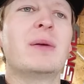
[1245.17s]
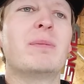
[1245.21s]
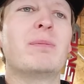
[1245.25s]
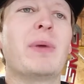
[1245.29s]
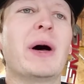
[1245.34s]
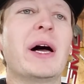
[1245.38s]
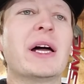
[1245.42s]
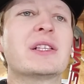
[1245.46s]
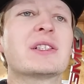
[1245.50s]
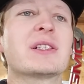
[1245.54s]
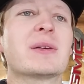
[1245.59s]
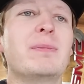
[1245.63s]

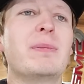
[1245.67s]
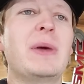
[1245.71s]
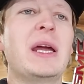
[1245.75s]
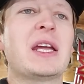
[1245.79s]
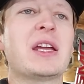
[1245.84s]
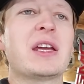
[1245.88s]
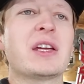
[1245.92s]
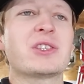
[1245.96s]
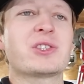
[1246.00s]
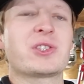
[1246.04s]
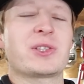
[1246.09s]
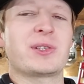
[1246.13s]
but
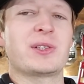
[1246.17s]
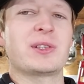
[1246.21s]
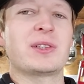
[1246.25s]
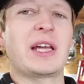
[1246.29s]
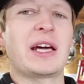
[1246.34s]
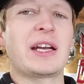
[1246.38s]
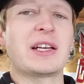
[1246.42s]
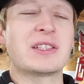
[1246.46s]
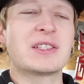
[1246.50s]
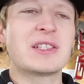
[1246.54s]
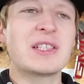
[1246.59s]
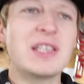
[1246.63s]
making sure
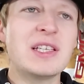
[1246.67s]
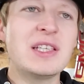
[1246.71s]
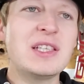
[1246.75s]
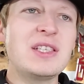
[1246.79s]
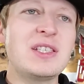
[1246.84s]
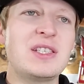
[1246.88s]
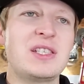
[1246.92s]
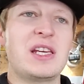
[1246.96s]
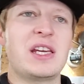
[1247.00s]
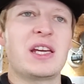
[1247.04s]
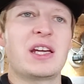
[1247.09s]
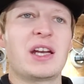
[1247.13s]
that it's
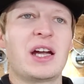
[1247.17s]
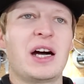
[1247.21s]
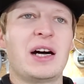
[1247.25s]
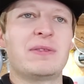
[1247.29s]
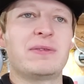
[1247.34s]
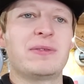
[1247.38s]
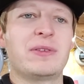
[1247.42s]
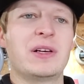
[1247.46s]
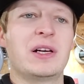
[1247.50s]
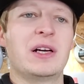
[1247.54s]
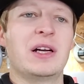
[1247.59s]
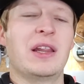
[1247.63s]
easy
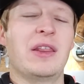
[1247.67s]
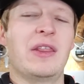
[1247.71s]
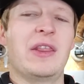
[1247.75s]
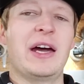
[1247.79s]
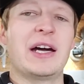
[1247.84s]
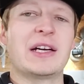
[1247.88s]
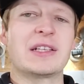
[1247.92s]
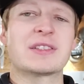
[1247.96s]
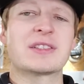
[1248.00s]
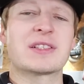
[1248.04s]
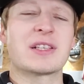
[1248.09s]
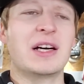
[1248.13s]
enough
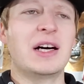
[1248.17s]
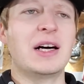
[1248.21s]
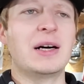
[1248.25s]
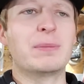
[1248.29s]
that